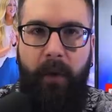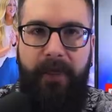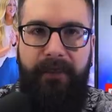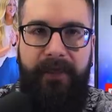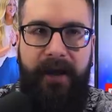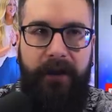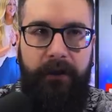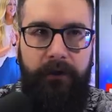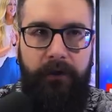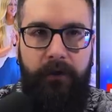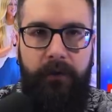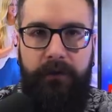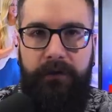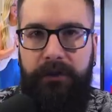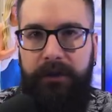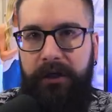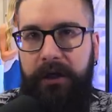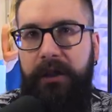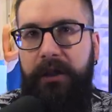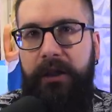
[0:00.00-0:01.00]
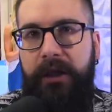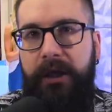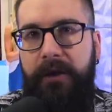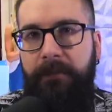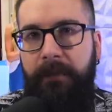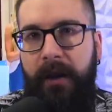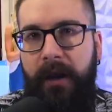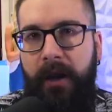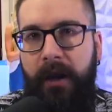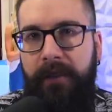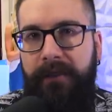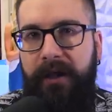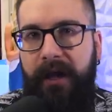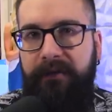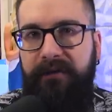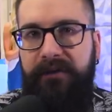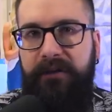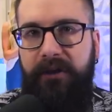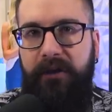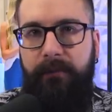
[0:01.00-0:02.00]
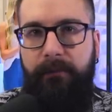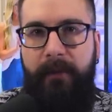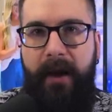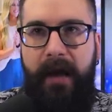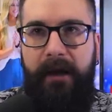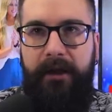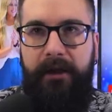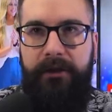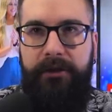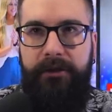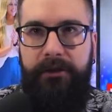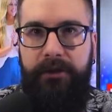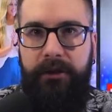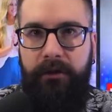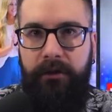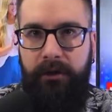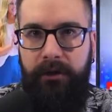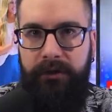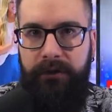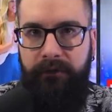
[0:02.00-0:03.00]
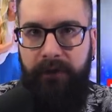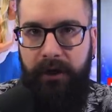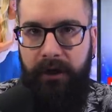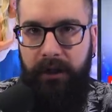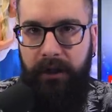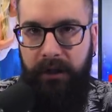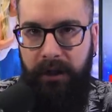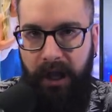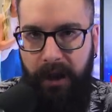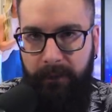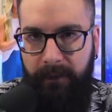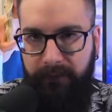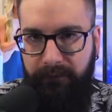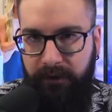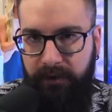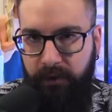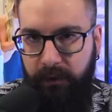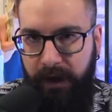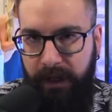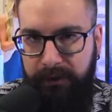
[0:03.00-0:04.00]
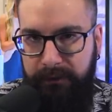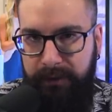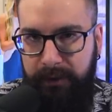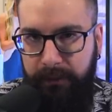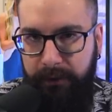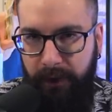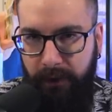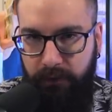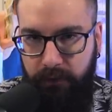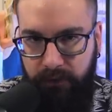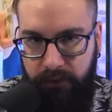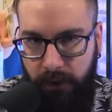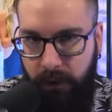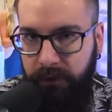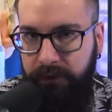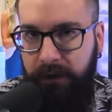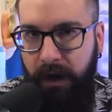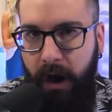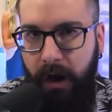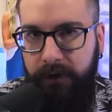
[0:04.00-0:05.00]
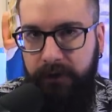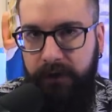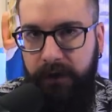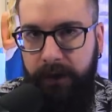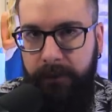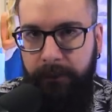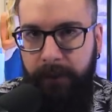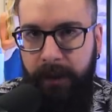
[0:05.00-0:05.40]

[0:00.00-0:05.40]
when they lose legally, they've still managed to cultivate a climate for trans people that's so toxic